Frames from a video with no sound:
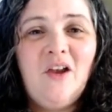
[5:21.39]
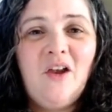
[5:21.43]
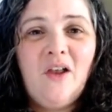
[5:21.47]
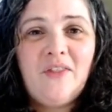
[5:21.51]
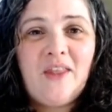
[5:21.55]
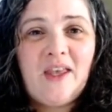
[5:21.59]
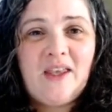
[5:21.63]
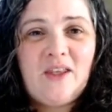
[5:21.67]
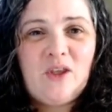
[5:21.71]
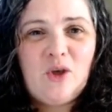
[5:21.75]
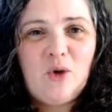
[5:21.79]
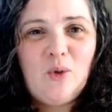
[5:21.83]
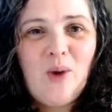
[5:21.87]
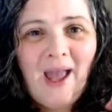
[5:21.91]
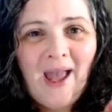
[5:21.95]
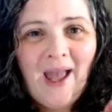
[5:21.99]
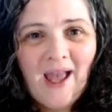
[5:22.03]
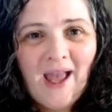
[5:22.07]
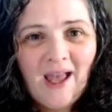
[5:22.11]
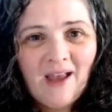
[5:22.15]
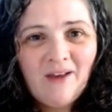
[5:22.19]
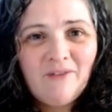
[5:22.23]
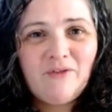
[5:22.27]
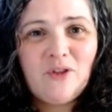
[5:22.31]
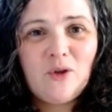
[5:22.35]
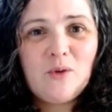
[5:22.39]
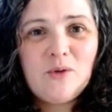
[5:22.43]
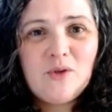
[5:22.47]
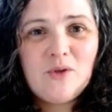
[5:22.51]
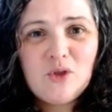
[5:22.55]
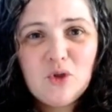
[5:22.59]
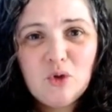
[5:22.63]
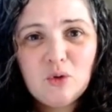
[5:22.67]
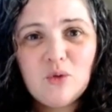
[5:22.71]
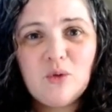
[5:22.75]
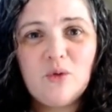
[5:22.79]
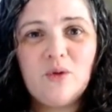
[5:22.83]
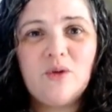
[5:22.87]
that you have those
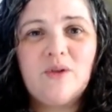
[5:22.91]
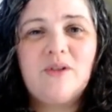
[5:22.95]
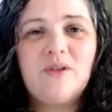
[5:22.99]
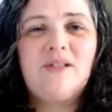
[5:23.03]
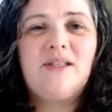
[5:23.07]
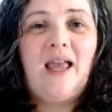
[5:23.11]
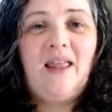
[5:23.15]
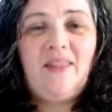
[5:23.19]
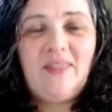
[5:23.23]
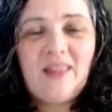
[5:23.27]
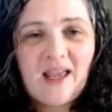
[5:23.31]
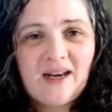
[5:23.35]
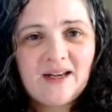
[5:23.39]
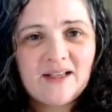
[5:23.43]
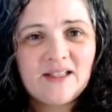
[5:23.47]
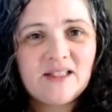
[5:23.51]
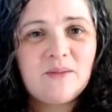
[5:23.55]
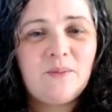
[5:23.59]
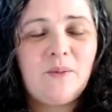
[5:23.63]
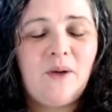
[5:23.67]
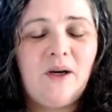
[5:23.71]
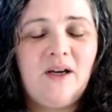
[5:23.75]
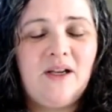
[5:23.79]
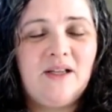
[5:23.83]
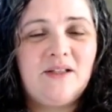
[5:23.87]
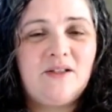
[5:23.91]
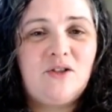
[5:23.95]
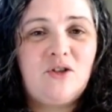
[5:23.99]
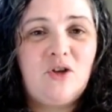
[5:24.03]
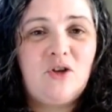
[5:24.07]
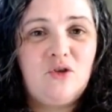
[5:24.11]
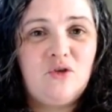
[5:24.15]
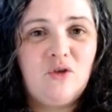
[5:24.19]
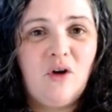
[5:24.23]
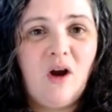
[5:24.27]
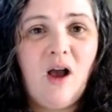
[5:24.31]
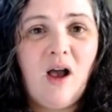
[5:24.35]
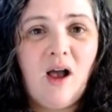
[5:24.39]
tools and that experience to
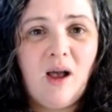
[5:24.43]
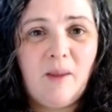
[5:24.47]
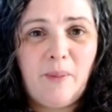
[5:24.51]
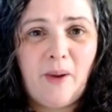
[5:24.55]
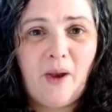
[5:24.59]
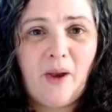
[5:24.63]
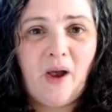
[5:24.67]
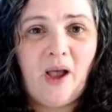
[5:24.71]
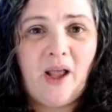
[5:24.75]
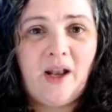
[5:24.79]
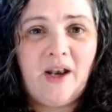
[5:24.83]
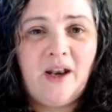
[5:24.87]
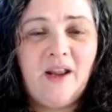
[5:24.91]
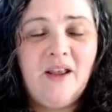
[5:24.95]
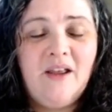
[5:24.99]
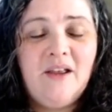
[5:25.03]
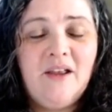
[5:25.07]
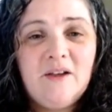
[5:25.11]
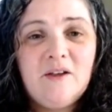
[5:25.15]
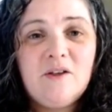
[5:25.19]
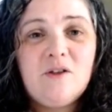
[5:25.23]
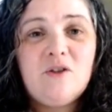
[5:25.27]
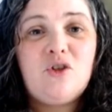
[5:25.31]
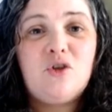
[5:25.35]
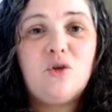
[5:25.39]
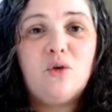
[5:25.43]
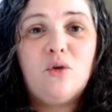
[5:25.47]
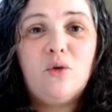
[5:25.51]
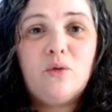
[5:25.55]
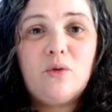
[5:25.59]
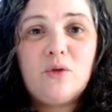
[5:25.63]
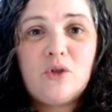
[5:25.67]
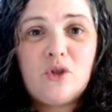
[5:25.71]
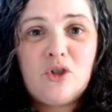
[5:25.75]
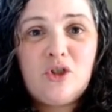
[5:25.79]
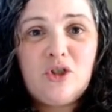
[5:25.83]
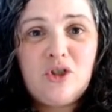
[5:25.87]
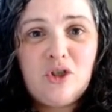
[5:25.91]
draw upon to
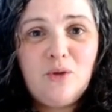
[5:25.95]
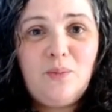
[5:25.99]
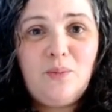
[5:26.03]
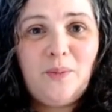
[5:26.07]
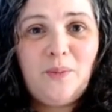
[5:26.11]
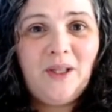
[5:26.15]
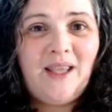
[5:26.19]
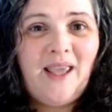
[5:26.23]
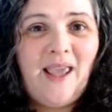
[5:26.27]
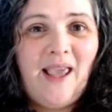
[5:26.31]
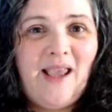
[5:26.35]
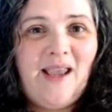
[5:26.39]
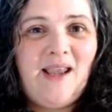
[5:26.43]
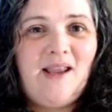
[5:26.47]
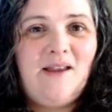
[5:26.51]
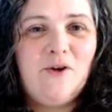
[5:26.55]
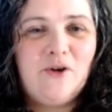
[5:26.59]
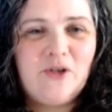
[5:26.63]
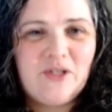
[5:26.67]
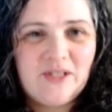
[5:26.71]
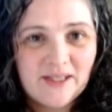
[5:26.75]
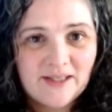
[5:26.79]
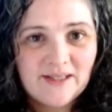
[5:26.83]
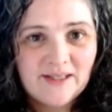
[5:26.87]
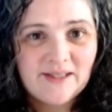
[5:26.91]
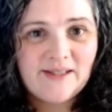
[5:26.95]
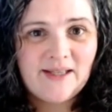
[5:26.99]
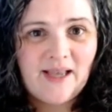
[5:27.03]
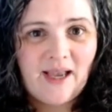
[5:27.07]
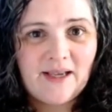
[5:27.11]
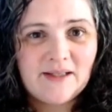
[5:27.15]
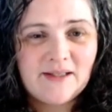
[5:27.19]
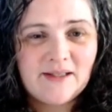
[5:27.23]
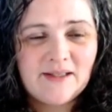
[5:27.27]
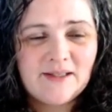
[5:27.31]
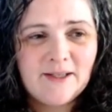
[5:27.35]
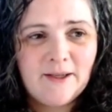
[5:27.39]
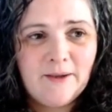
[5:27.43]
duplicate your
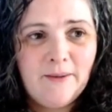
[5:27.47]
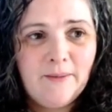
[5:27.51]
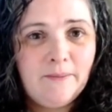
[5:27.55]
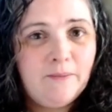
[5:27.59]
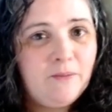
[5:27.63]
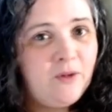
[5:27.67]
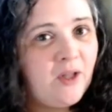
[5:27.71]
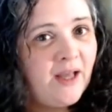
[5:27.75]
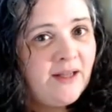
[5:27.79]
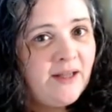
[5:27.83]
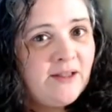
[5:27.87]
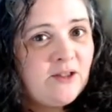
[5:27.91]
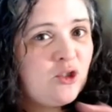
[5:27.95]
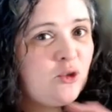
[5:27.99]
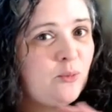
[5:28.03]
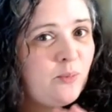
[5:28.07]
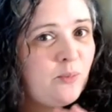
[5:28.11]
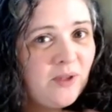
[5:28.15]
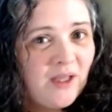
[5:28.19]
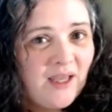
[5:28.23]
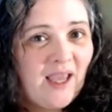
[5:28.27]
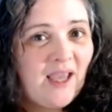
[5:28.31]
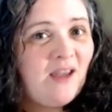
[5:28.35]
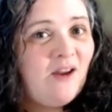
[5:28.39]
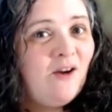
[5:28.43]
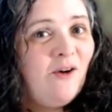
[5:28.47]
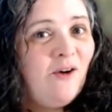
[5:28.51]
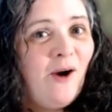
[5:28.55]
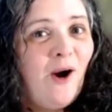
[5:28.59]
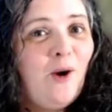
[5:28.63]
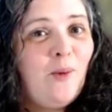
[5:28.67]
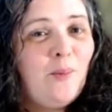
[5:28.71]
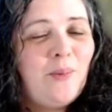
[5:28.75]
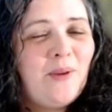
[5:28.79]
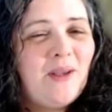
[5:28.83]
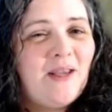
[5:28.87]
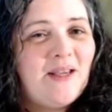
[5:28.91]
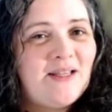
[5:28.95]
success. Not duplicate your
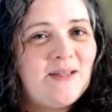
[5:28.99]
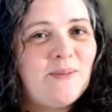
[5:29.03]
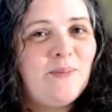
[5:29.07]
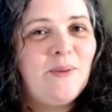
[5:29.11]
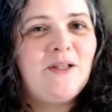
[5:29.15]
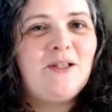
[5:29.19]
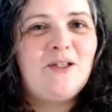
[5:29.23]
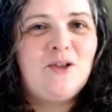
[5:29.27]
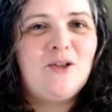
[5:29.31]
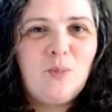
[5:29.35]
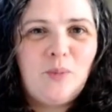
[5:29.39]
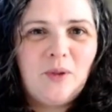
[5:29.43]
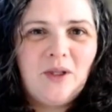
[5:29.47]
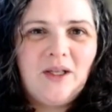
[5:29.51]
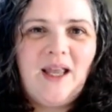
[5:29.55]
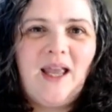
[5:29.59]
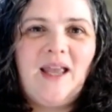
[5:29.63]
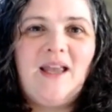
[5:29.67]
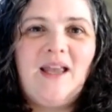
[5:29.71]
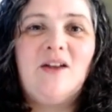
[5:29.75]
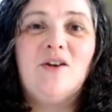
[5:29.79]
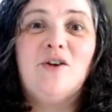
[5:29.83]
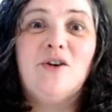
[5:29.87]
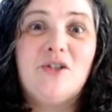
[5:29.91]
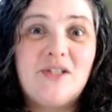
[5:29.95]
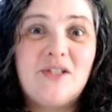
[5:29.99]
art piece, but duplicate your